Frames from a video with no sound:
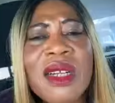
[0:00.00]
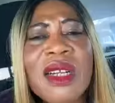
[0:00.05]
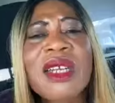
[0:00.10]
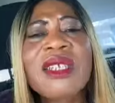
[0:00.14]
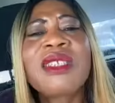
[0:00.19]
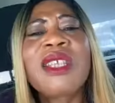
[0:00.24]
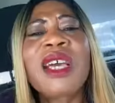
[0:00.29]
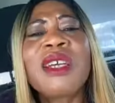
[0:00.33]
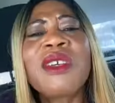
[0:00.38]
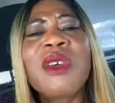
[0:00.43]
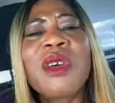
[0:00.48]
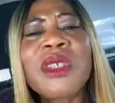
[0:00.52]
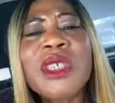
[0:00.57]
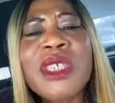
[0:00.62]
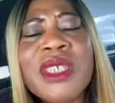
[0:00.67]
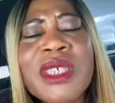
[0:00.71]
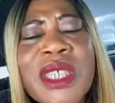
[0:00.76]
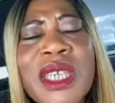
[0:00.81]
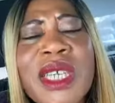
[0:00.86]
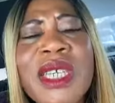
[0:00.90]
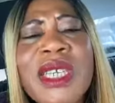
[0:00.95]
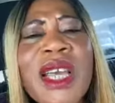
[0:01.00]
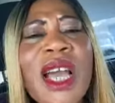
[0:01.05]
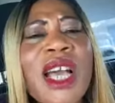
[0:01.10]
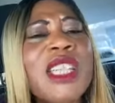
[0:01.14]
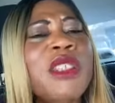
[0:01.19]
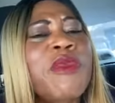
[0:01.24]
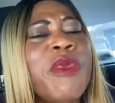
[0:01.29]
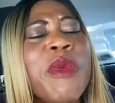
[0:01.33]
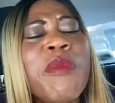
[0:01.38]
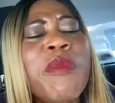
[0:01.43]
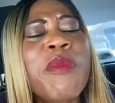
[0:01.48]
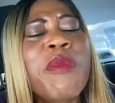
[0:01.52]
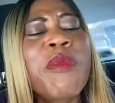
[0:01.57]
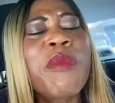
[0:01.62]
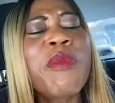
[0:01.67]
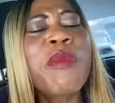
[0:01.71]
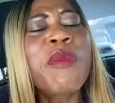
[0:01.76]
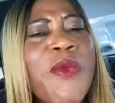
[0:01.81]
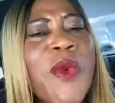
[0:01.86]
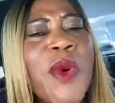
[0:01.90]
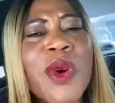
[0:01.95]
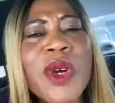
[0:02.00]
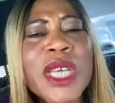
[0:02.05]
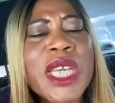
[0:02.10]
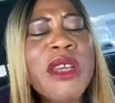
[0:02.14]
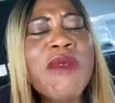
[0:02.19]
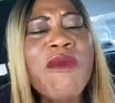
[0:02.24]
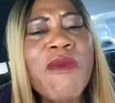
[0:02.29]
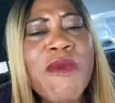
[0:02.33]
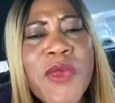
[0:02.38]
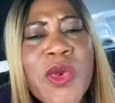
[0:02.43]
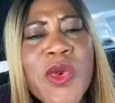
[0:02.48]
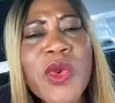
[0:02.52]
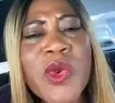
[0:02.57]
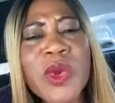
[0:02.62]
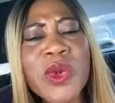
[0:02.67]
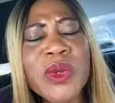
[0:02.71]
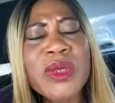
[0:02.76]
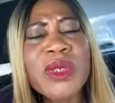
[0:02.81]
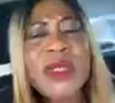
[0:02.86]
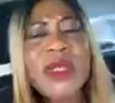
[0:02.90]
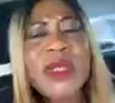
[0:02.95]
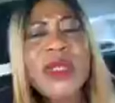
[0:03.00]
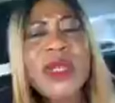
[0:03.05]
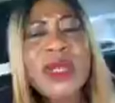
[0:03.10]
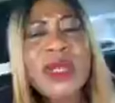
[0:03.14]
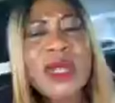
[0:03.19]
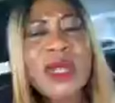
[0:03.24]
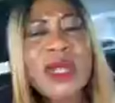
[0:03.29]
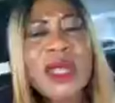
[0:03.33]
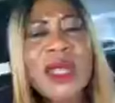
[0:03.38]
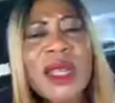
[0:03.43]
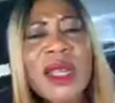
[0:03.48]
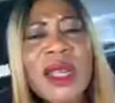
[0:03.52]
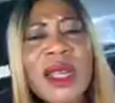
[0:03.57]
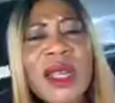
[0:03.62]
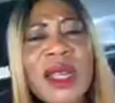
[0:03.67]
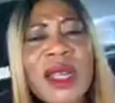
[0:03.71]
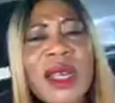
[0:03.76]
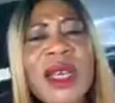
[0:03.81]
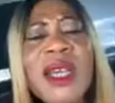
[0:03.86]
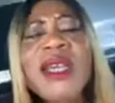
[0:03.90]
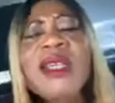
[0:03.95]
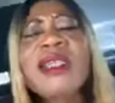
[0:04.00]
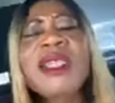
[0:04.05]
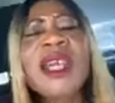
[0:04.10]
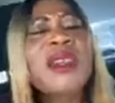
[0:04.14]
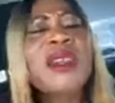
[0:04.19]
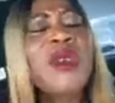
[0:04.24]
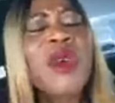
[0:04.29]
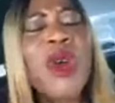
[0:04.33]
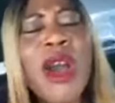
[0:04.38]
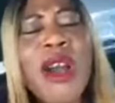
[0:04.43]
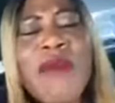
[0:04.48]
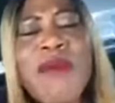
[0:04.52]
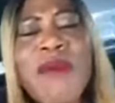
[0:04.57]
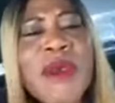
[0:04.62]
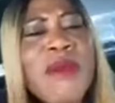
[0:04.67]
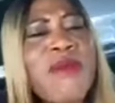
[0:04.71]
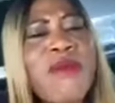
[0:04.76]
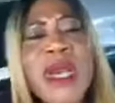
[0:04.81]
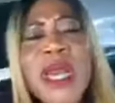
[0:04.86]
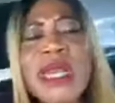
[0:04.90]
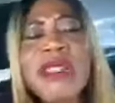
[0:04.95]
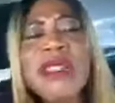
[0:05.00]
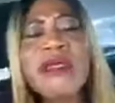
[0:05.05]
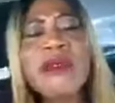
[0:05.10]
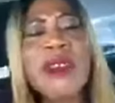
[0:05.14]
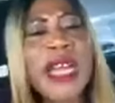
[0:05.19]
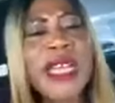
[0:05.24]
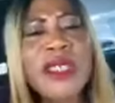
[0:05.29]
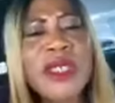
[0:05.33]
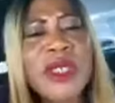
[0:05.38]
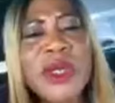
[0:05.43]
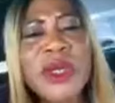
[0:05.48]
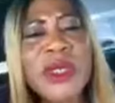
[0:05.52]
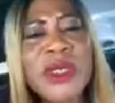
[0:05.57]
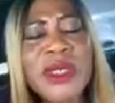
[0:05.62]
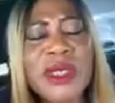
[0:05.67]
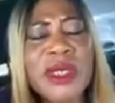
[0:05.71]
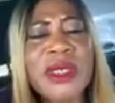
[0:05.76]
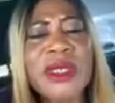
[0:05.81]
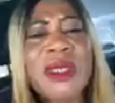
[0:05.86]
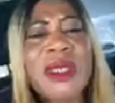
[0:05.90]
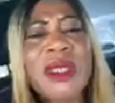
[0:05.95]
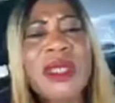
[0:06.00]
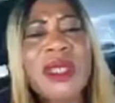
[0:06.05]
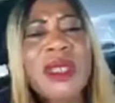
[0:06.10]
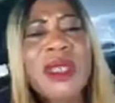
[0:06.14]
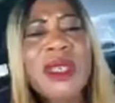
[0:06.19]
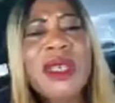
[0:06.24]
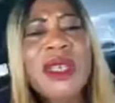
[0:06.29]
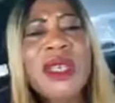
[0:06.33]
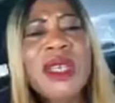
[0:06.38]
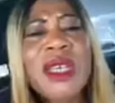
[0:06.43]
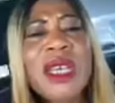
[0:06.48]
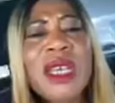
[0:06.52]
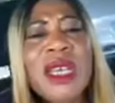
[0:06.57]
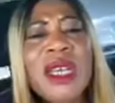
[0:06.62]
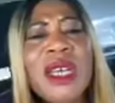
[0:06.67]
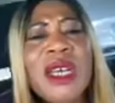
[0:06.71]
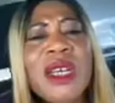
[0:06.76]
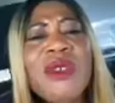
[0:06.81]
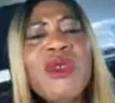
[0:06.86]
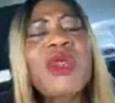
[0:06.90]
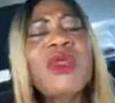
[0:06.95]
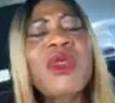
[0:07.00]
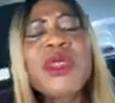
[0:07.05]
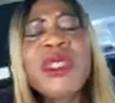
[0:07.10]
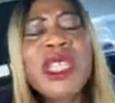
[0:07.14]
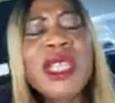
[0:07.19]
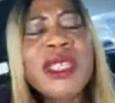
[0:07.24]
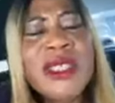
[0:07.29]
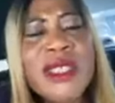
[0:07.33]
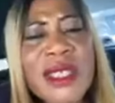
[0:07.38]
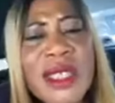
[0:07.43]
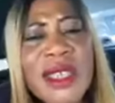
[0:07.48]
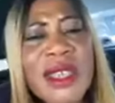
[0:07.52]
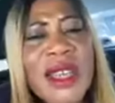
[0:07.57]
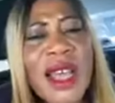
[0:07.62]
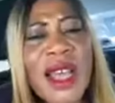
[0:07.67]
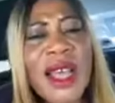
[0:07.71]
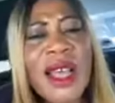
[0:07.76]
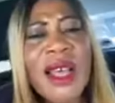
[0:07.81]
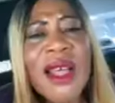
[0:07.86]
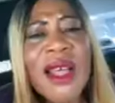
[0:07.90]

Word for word: that your sin has been for in full, that you have been made righteous. You are not a sinner.